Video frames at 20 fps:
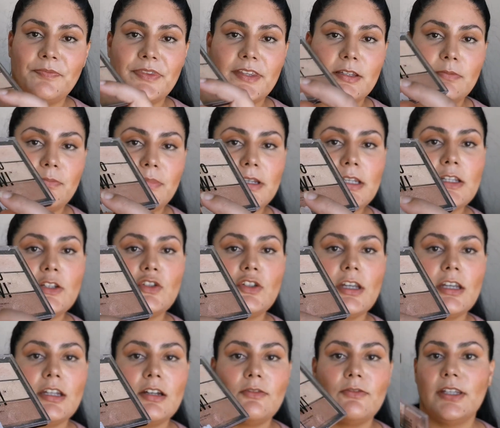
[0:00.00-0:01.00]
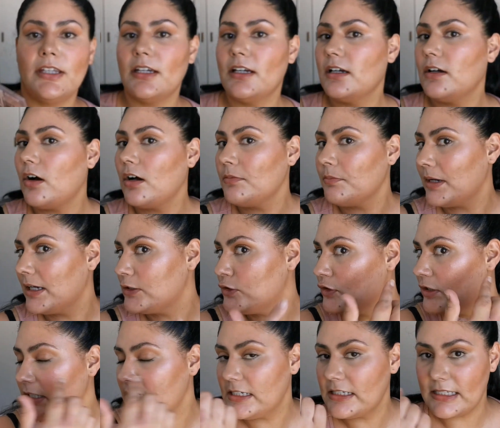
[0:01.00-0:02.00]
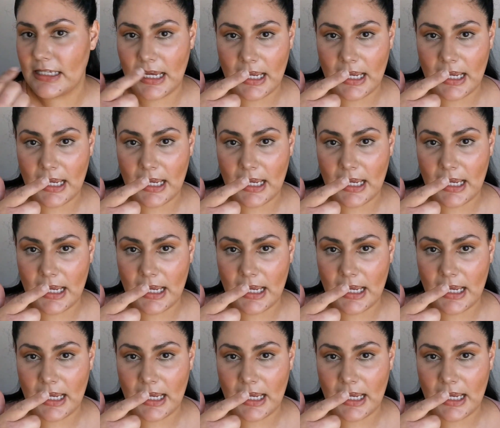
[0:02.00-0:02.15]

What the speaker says: This pink shade over here on my cheeks